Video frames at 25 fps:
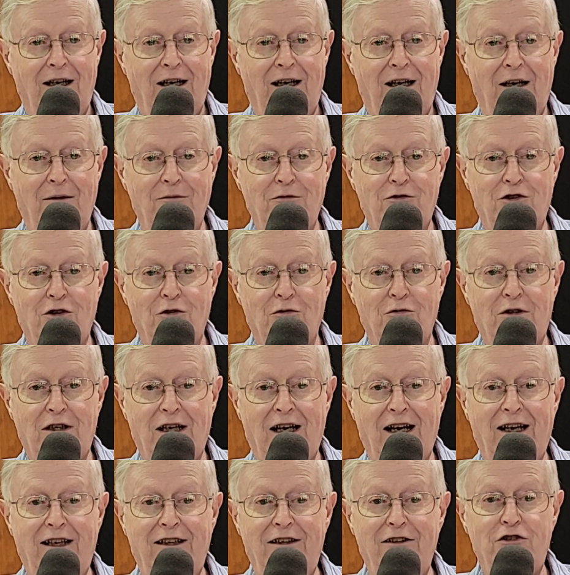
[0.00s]
I'm so
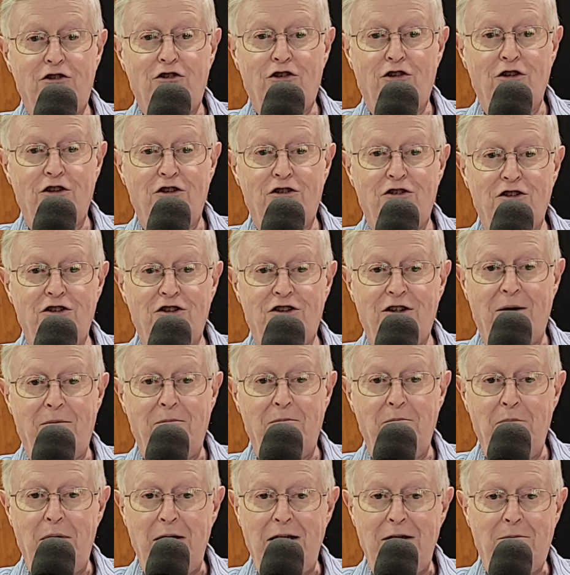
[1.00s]
tired of churches
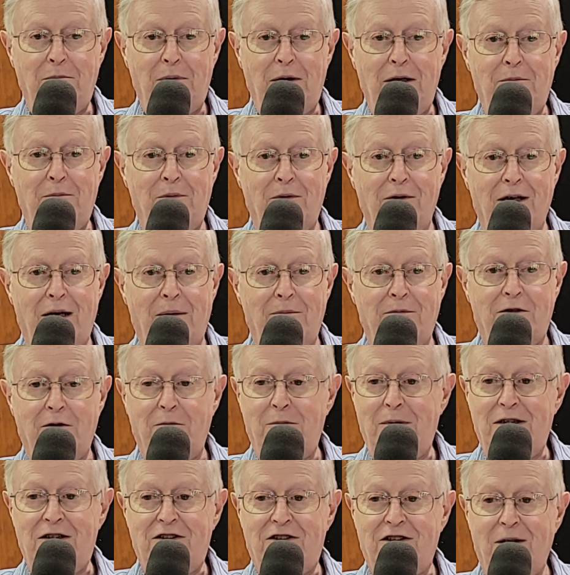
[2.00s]
that beat people up to
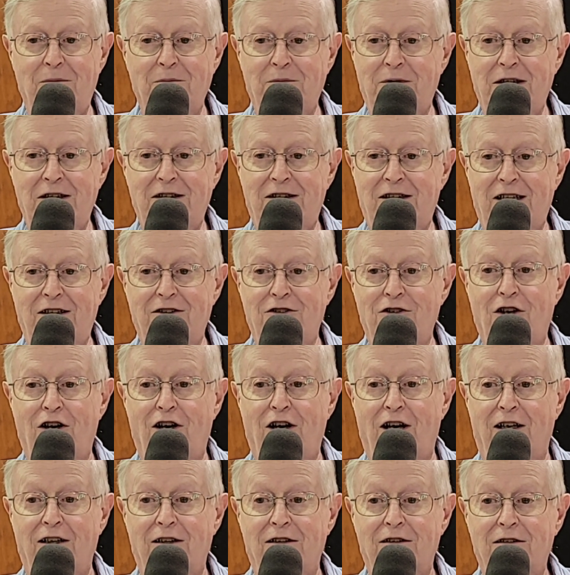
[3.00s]
be something they're
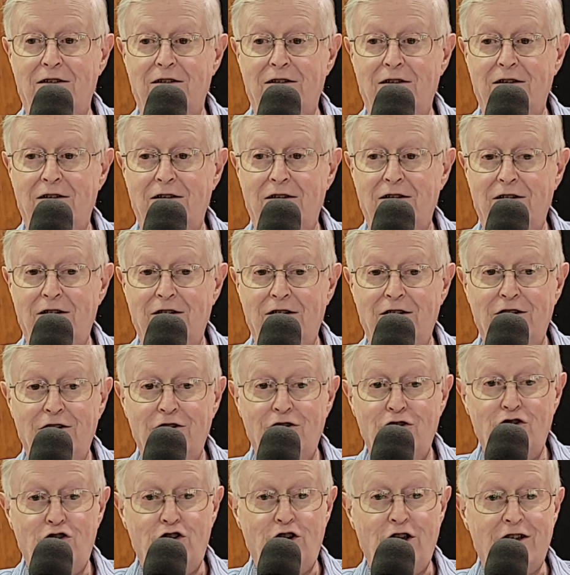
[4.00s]
not.
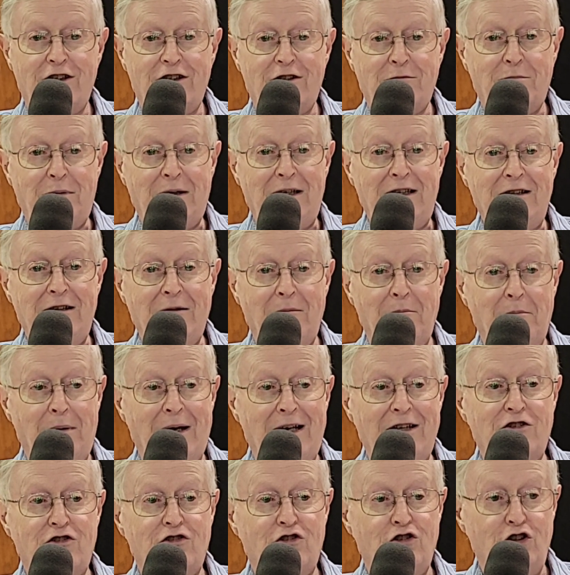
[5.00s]
Just be the
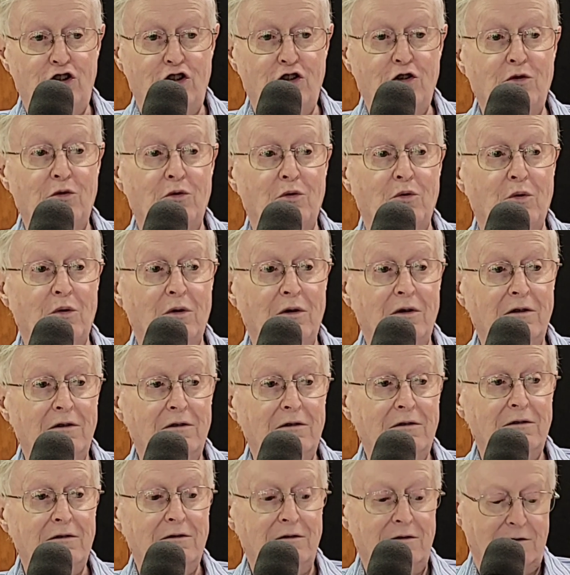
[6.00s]
best you
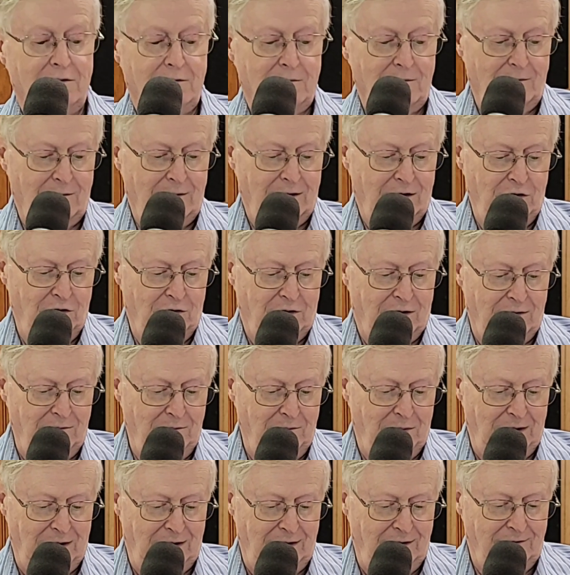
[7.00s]

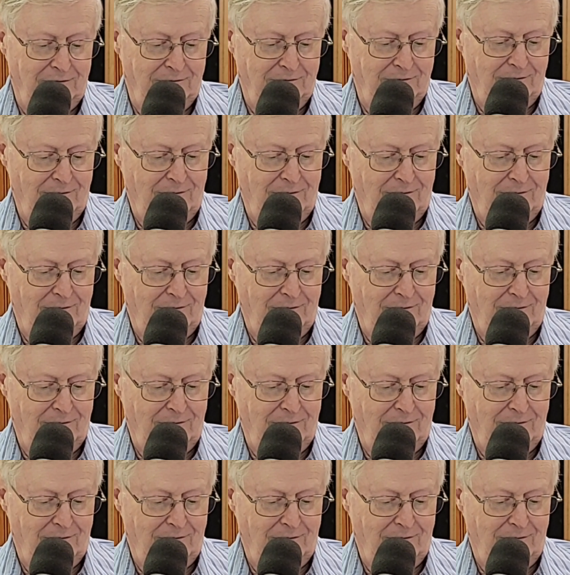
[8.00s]
can be.